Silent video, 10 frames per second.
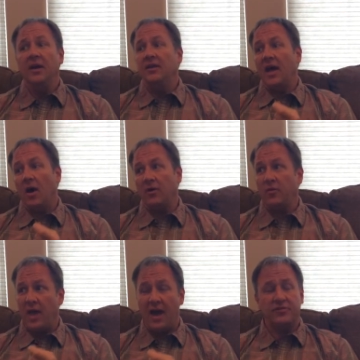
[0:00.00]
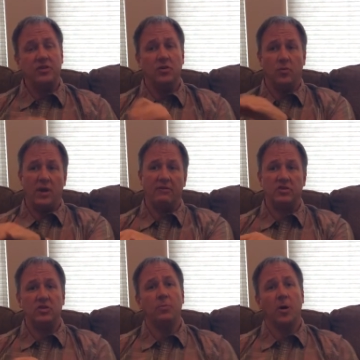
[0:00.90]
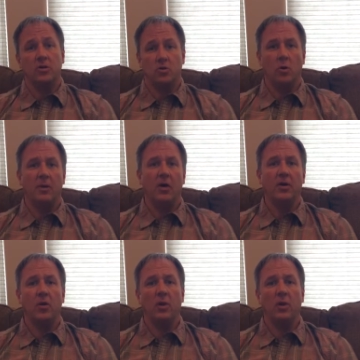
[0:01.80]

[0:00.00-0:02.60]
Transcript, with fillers: Now, if we have to, we have a two-part doorbell here.